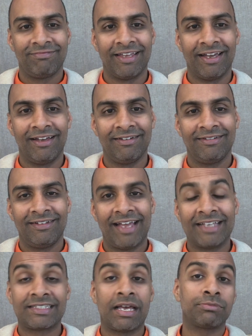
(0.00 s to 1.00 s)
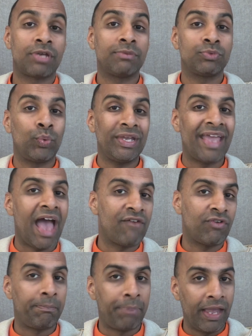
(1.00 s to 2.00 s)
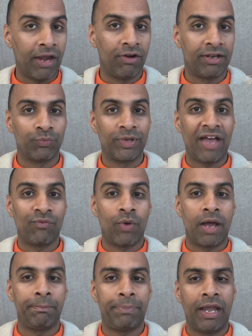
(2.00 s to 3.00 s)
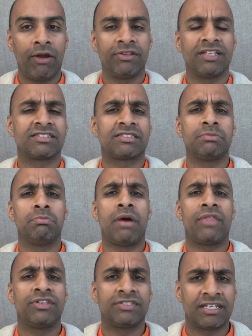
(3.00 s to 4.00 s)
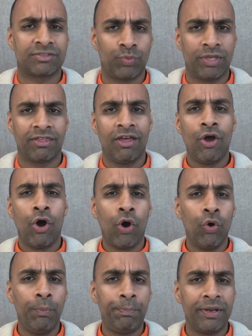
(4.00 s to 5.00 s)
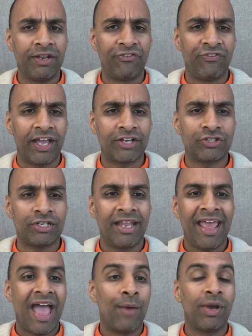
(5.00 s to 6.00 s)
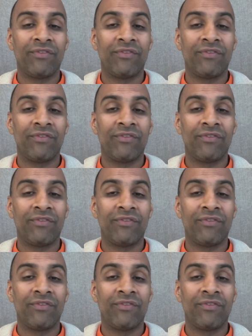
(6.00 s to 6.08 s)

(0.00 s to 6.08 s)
Yeah? And sometimes we have one parent that smothers us with open affection, and we